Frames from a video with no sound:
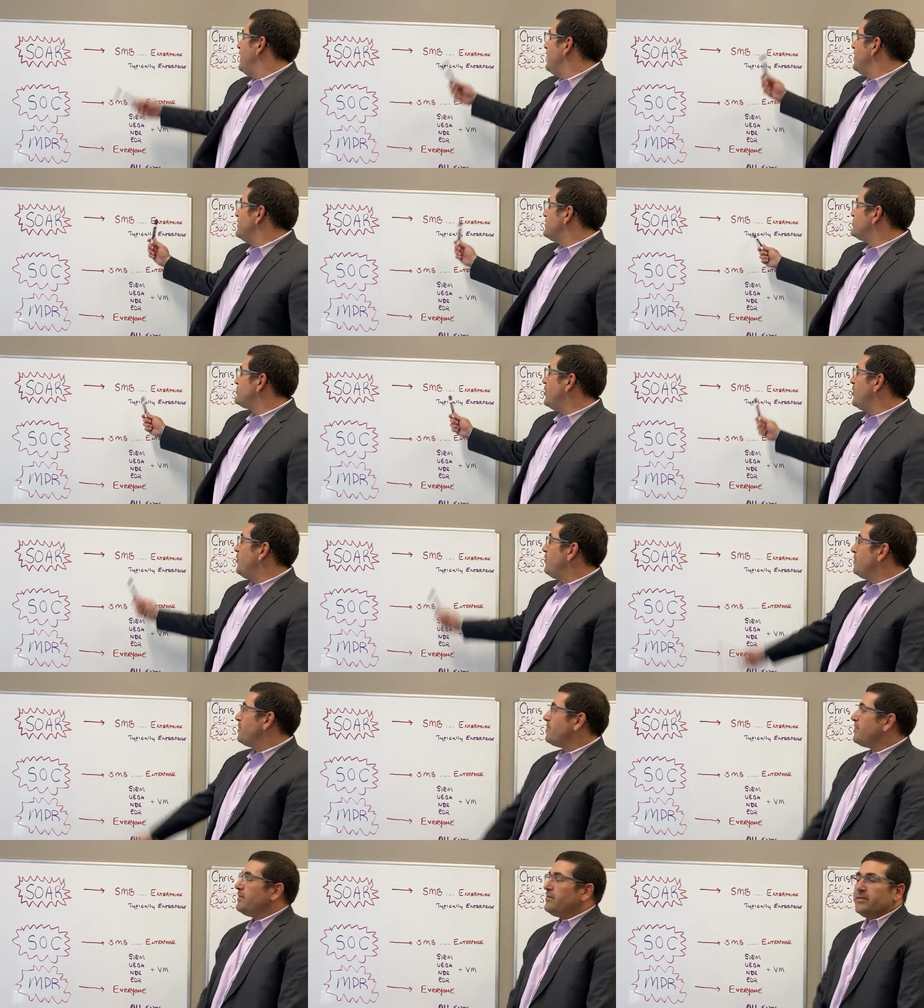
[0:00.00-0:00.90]

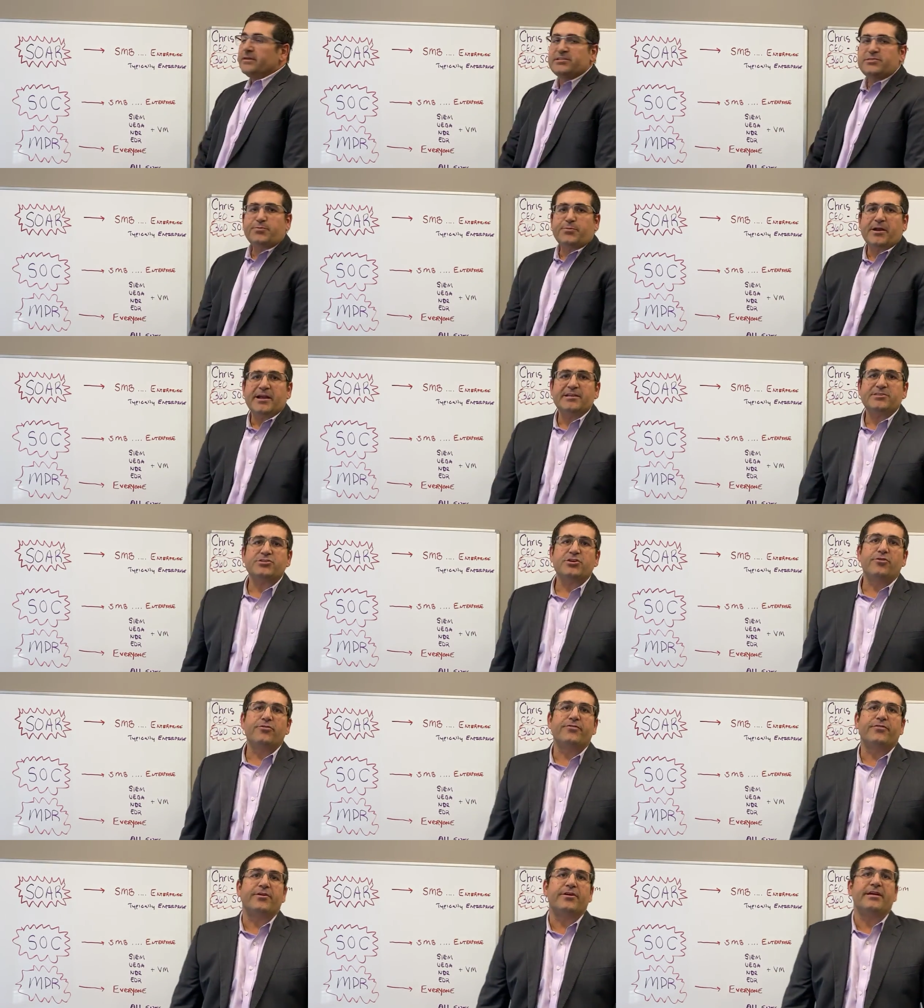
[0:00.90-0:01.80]
So let's branch
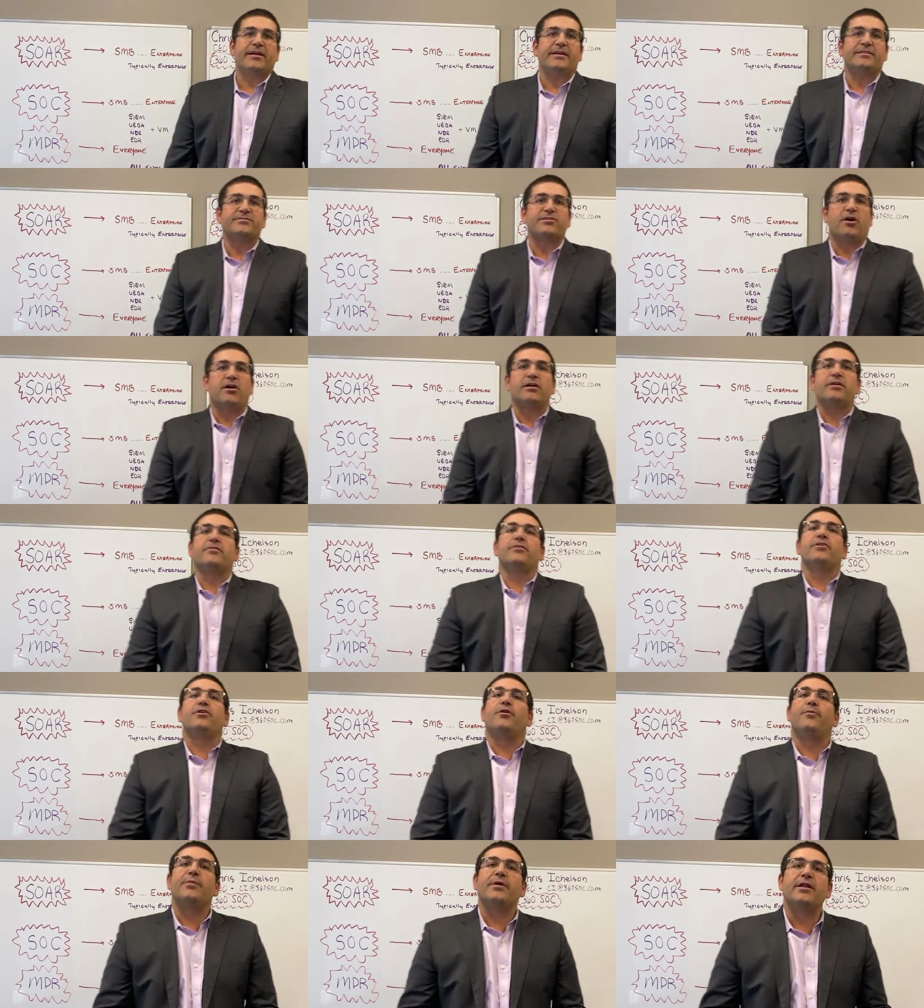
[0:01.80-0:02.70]
over and talk a
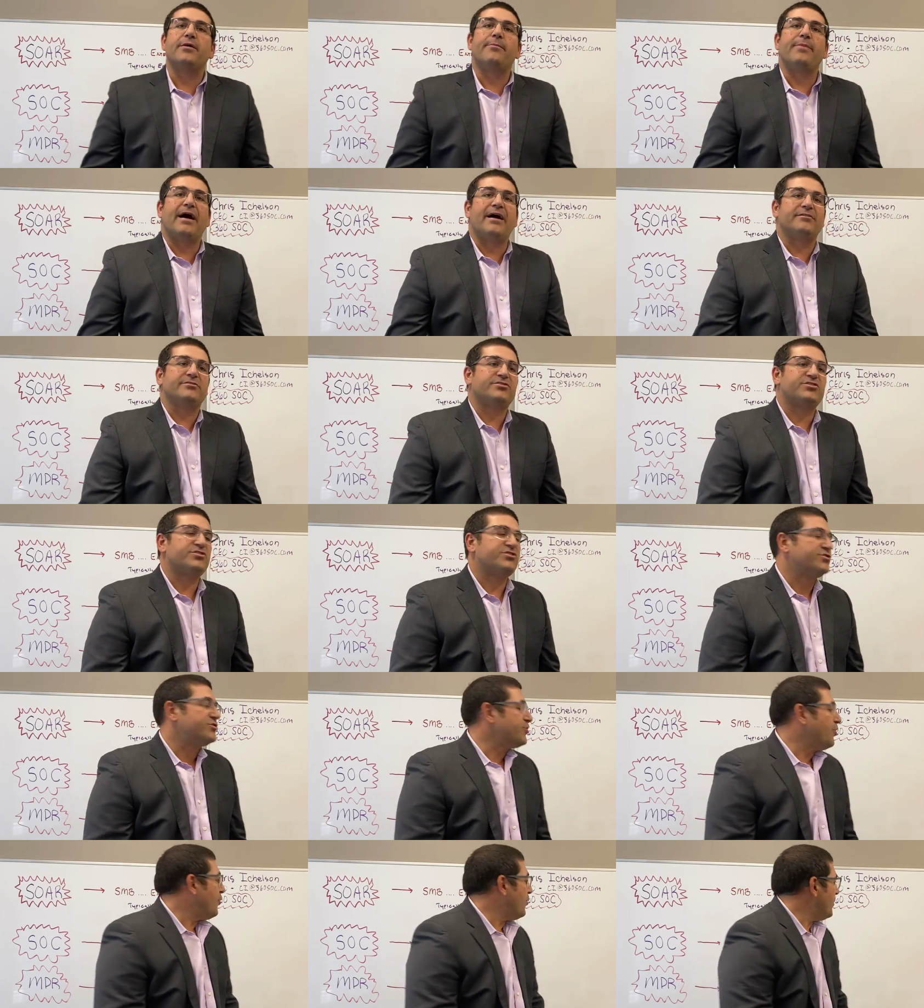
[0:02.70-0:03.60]
little bit about
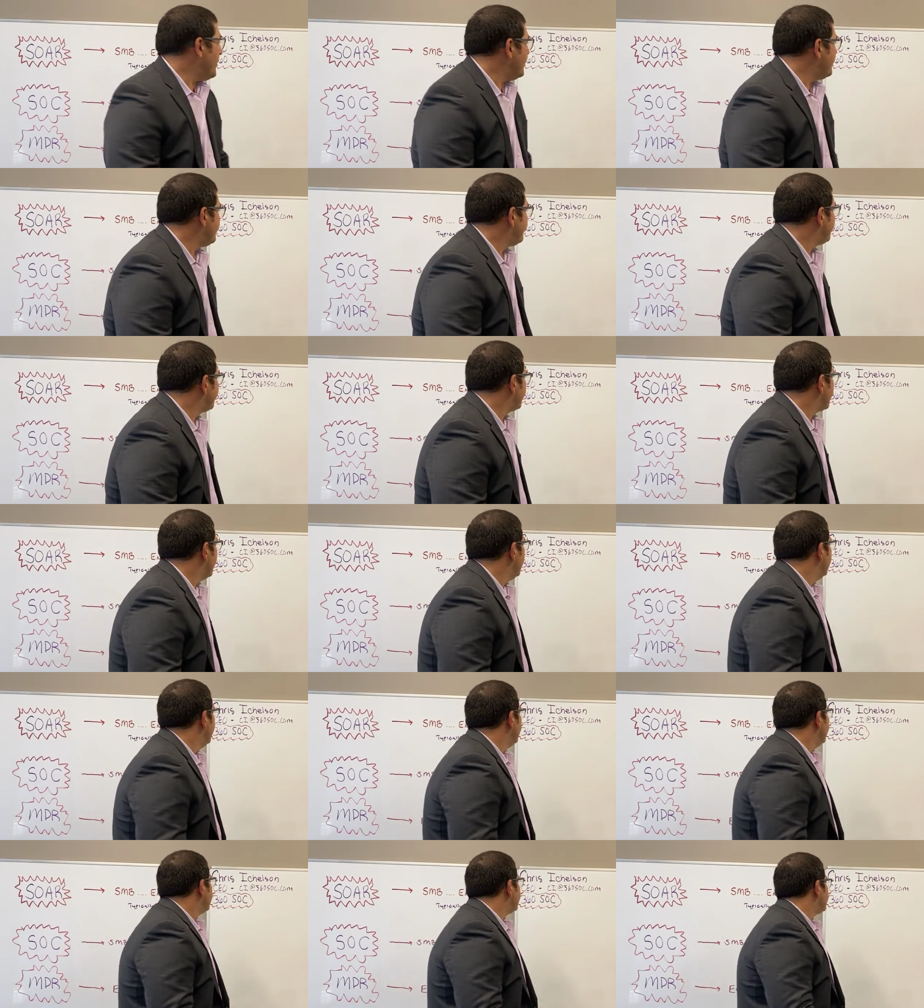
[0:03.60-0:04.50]
SOAR.
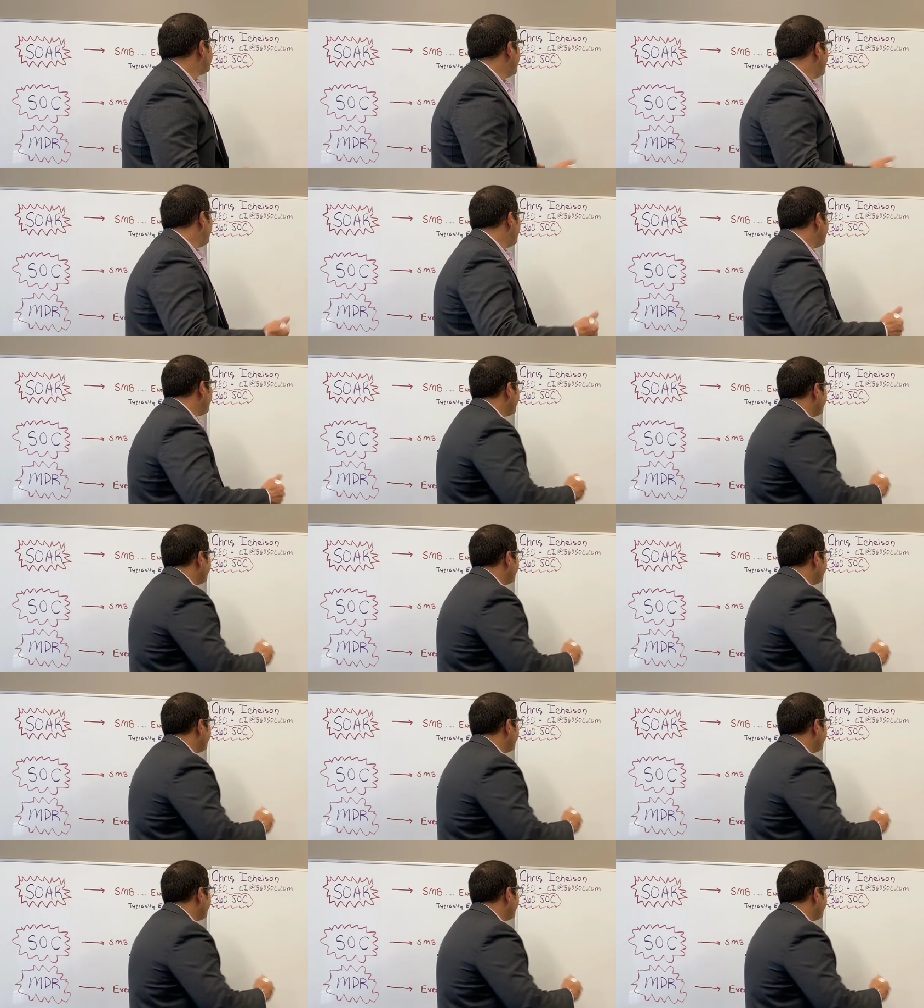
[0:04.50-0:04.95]
So